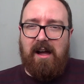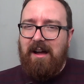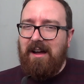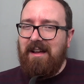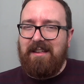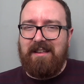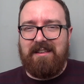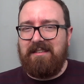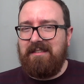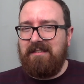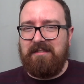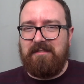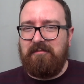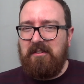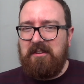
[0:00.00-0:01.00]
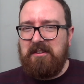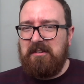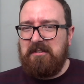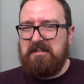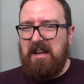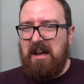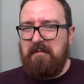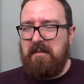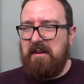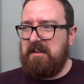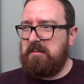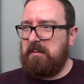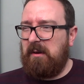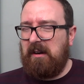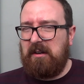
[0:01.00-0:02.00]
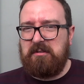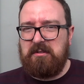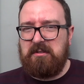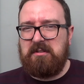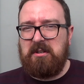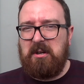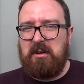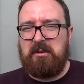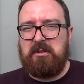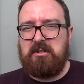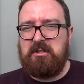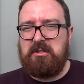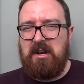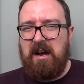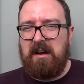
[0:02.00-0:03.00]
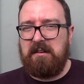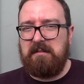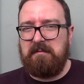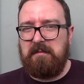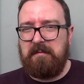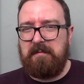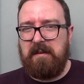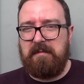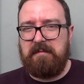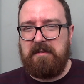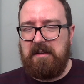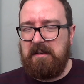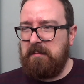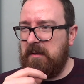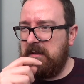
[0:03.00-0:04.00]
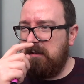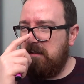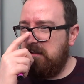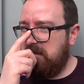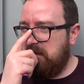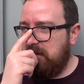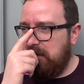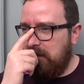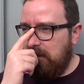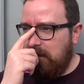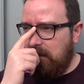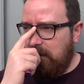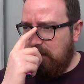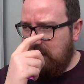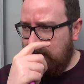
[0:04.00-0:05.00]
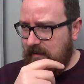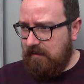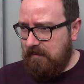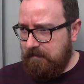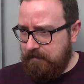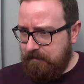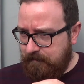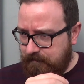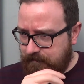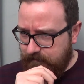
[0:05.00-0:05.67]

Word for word: and videos like this where I just talk shite for 15 minutes. Um,